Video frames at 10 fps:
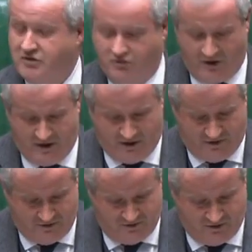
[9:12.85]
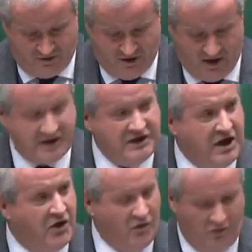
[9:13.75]
Duha.
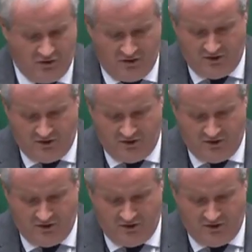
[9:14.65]
Hanyil